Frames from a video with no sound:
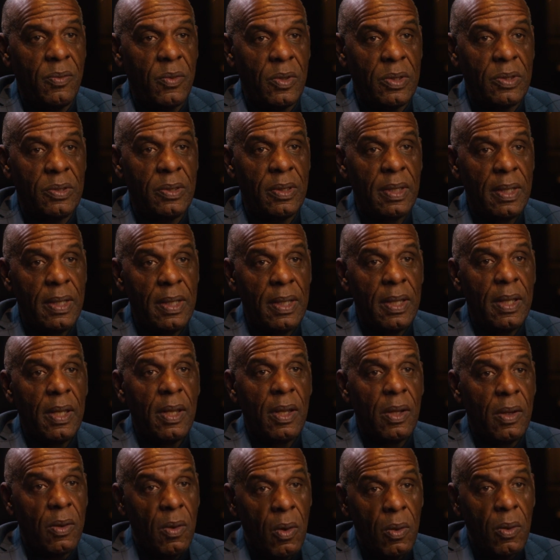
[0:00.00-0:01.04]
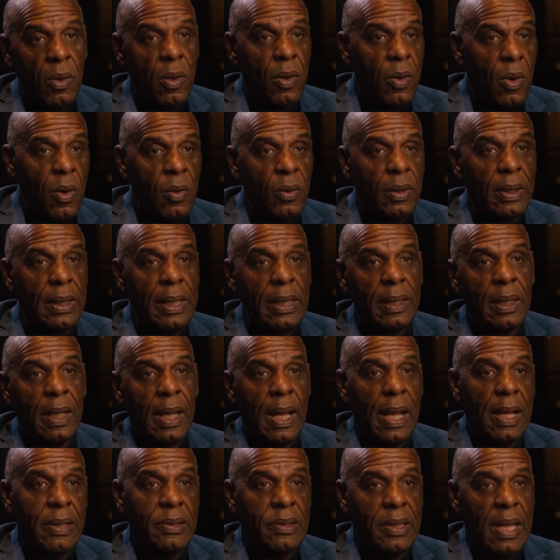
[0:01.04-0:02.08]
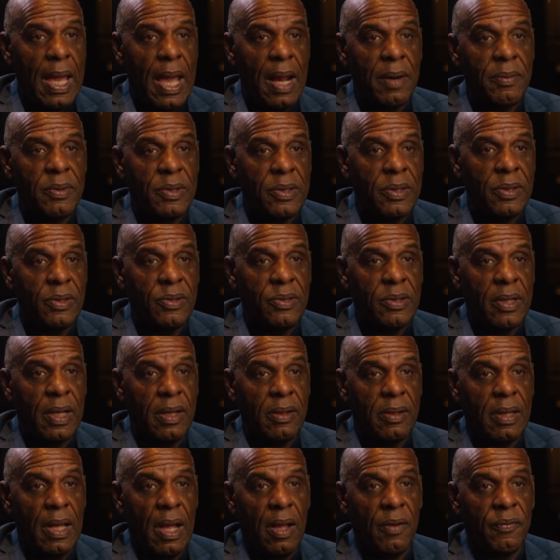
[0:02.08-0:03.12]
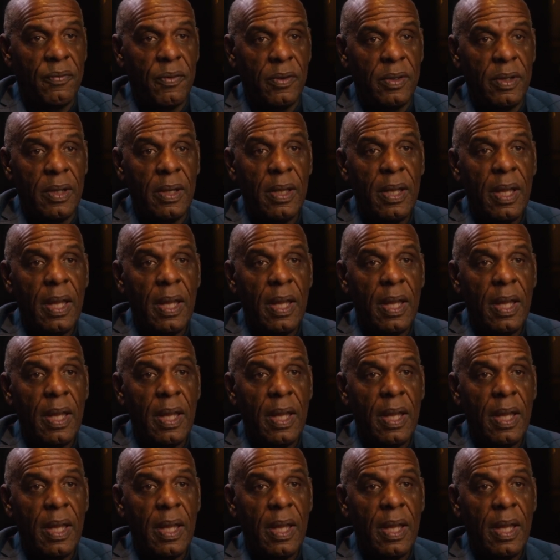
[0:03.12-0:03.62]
which quote unquote legalized cannabis in the state of California.